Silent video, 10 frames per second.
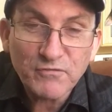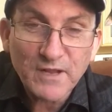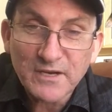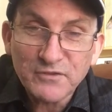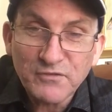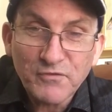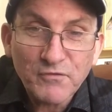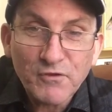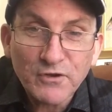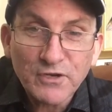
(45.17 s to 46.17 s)
Flutters if
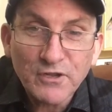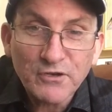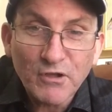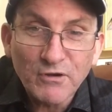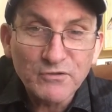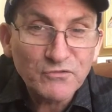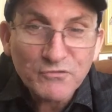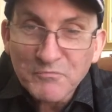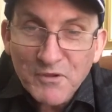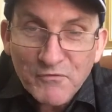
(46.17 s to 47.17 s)
you've got no dollars.